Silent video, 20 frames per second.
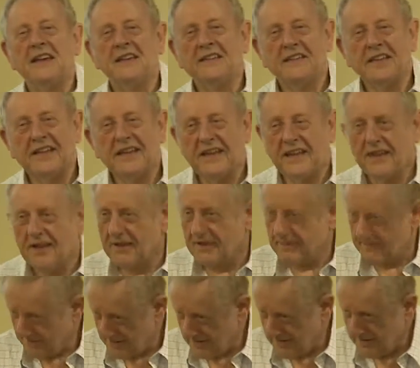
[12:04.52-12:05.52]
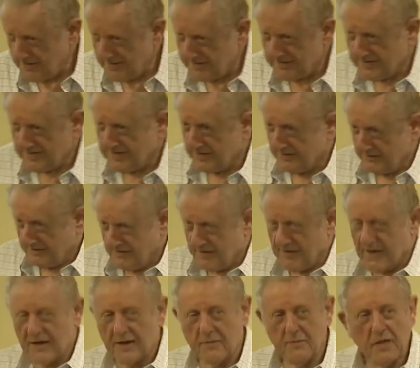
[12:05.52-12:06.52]
See, yes, you
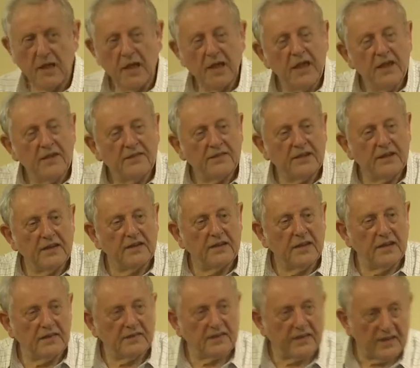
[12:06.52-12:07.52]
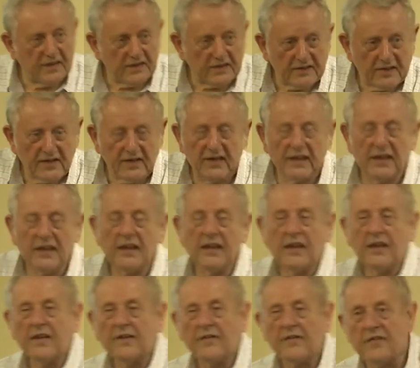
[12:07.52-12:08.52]
got them. See, this is the,
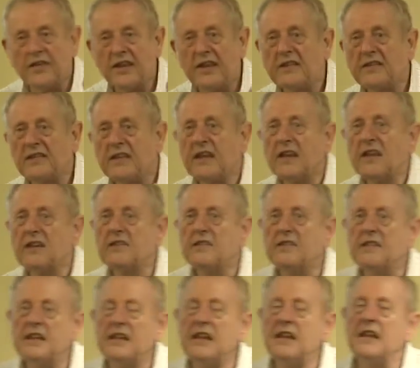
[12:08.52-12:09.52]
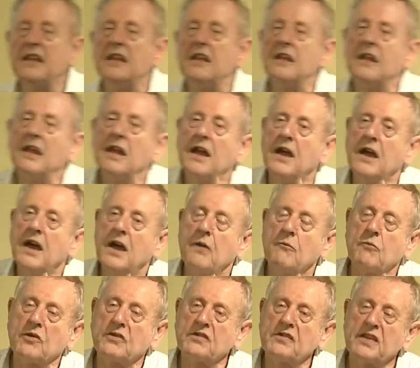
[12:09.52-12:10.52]
this is the,
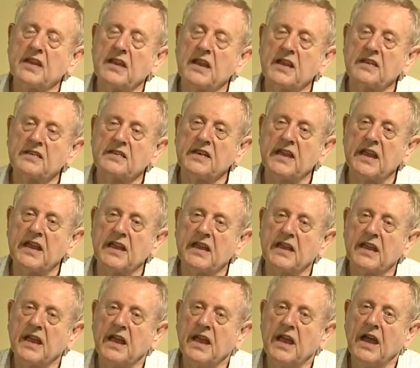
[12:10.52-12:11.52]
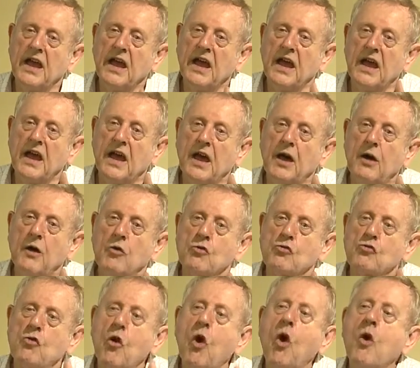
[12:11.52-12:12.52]
what shall I say, uh,
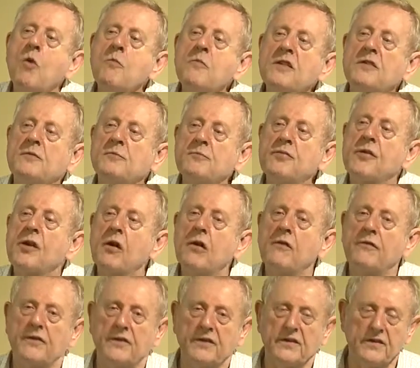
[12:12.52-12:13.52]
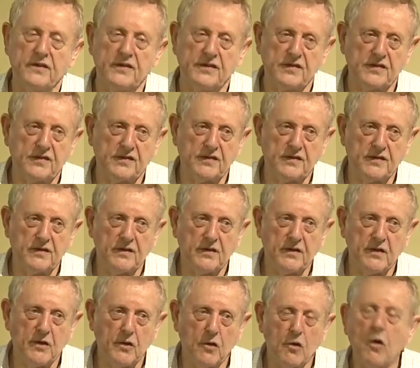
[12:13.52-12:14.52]
Roman province
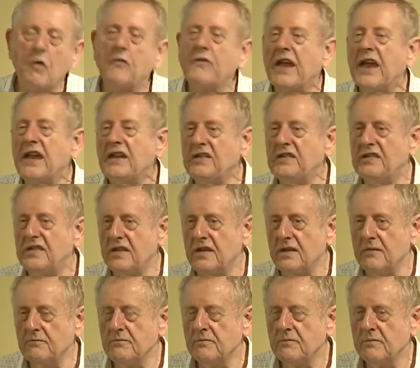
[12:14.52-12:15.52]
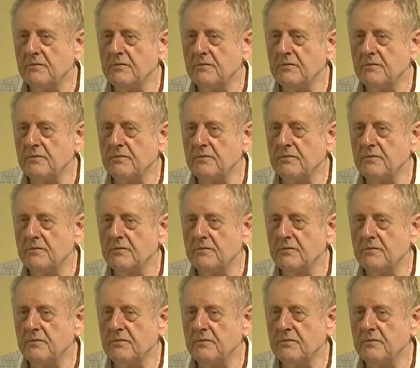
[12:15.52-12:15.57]
of Asia